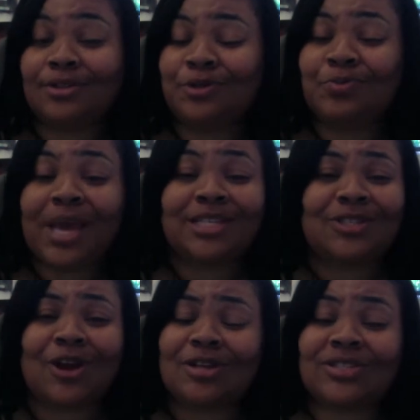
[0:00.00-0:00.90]
You may
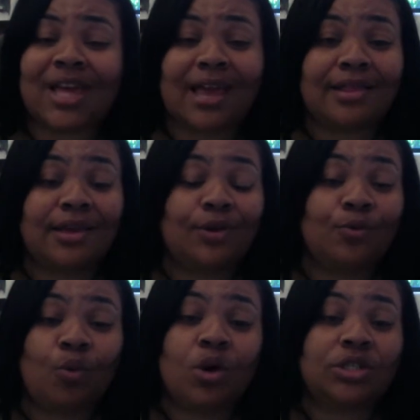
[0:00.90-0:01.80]
start saying that you
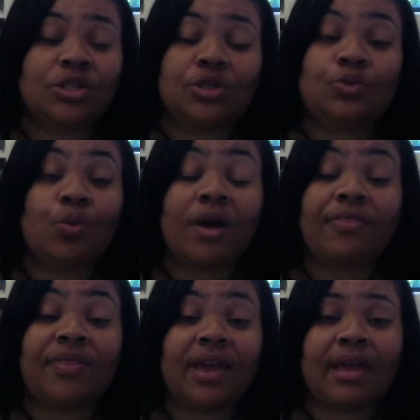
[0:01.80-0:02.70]
want to do one
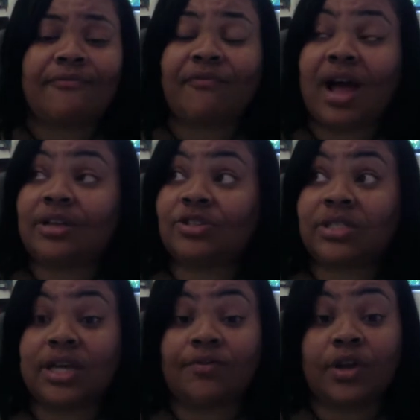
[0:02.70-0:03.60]
thing and find
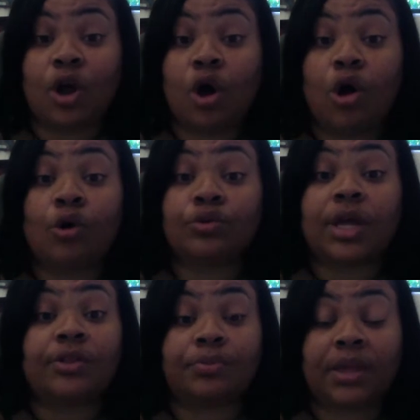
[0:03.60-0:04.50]
yourself in a whole
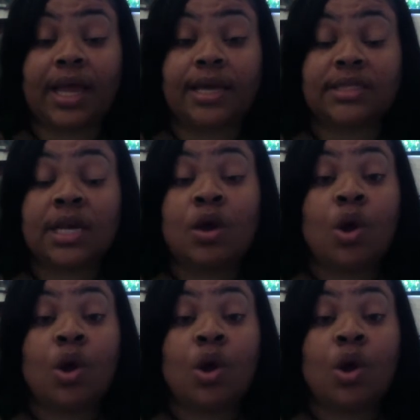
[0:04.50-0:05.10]
nother place.